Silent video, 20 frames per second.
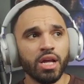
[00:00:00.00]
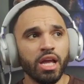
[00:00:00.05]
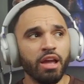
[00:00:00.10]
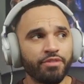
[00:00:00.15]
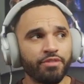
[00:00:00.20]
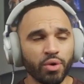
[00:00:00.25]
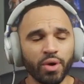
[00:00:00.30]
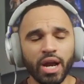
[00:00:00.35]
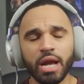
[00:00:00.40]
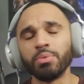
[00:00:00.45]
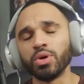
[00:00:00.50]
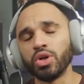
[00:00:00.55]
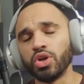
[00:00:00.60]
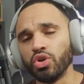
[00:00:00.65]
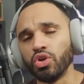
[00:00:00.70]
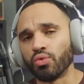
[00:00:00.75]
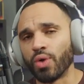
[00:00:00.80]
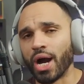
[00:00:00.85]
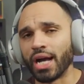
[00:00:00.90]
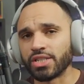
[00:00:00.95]
If you're able to
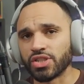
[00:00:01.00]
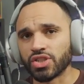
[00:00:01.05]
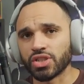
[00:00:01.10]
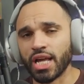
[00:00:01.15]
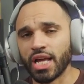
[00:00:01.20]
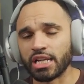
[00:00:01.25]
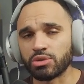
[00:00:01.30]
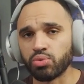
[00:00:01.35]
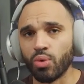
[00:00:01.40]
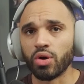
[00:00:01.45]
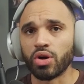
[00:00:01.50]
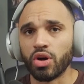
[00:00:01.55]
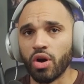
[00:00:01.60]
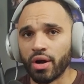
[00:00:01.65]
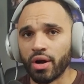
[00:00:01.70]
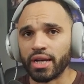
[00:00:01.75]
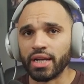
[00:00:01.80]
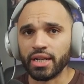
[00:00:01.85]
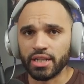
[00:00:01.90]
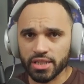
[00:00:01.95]
do Rising Slash while guarding,